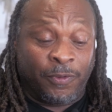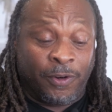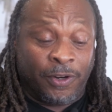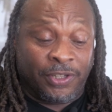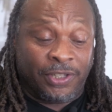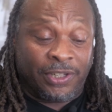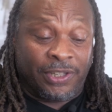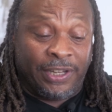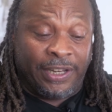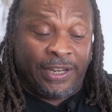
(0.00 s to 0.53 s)
far
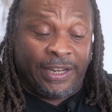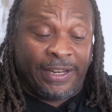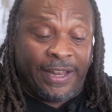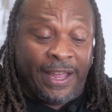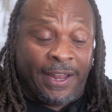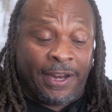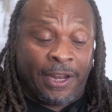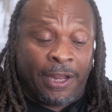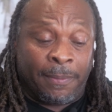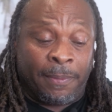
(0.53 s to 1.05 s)
as cleaning
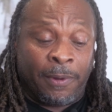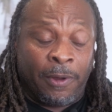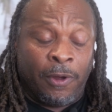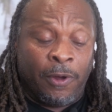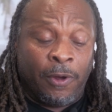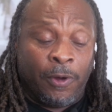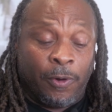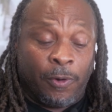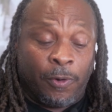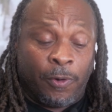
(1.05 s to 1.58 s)
that
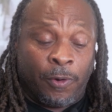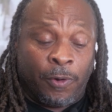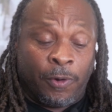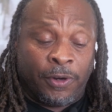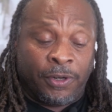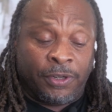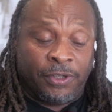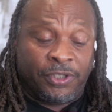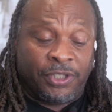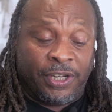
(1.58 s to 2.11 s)
up
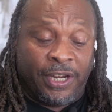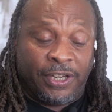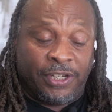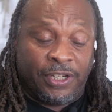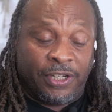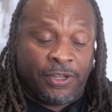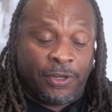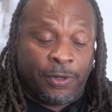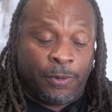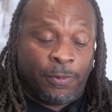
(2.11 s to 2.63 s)
or
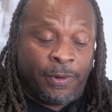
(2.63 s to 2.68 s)
changing your